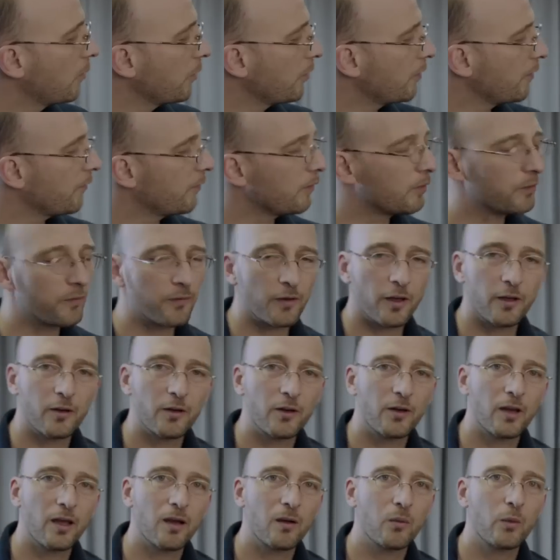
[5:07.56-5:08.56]
With the
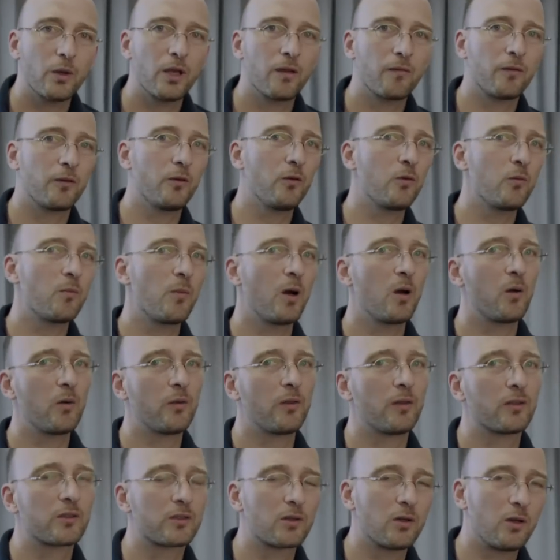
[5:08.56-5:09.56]
viewfinder now, we have a new
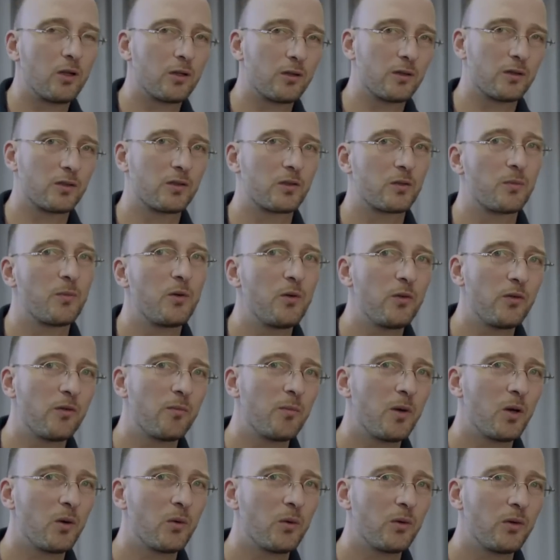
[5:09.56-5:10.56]
mode that's called the smooth
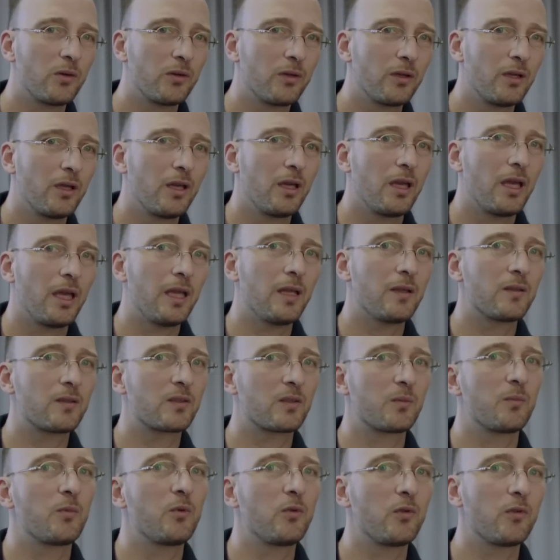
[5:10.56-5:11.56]
mode. In
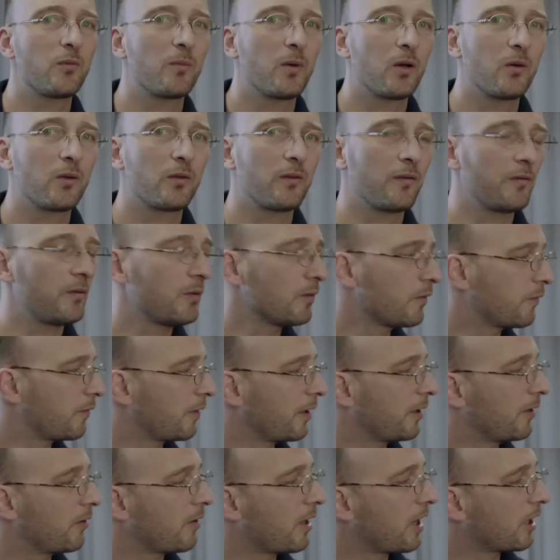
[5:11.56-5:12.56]
smooth mode, the
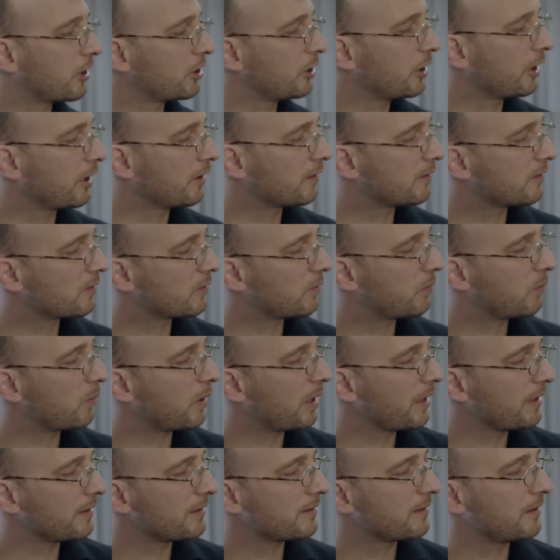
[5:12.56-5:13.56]
viewfinder actually gets
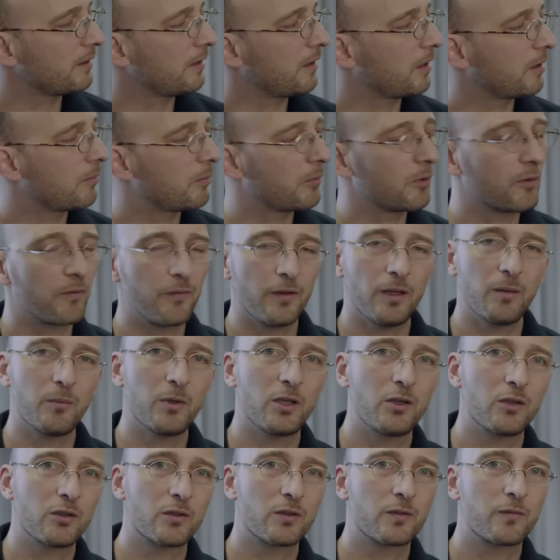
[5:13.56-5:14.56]
twice the number of
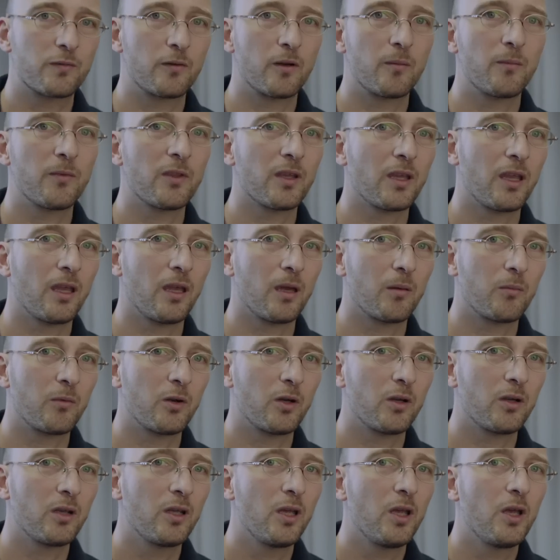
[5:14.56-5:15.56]
images from the
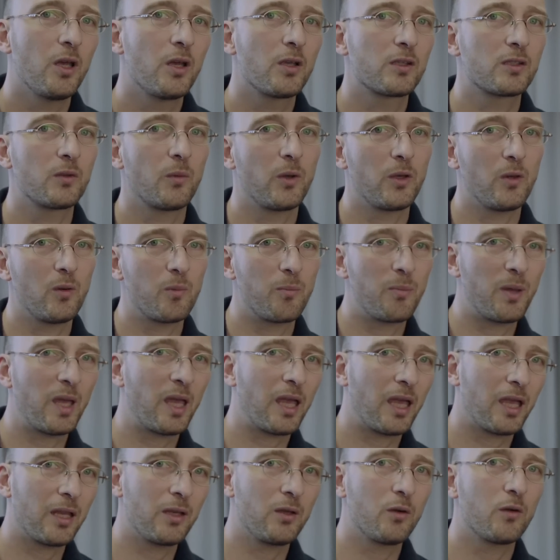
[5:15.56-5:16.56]
camera, so when you
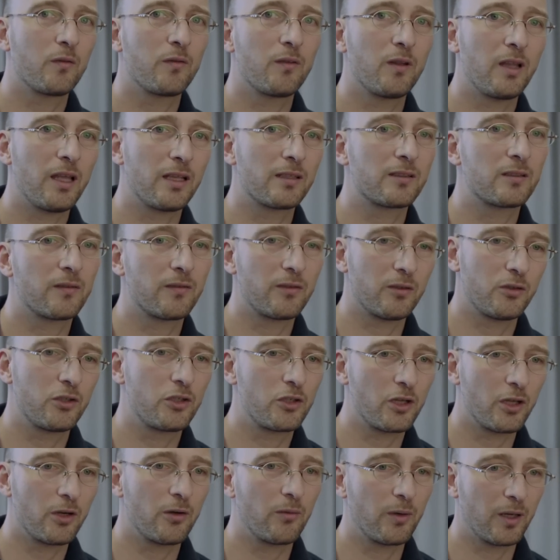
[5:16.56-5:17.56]
pan, you have less of the
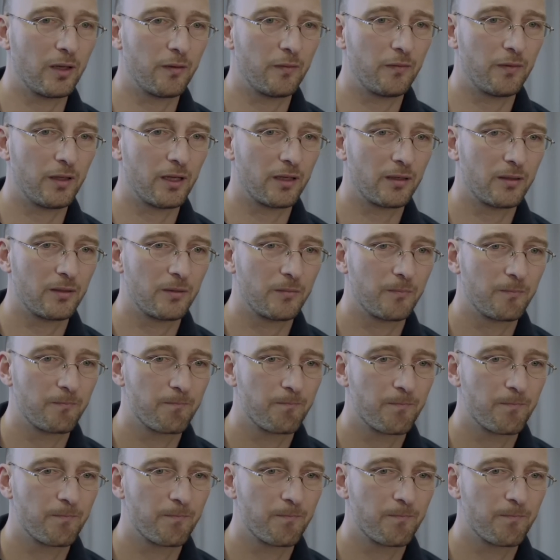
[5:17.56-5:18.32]
shuttering effect.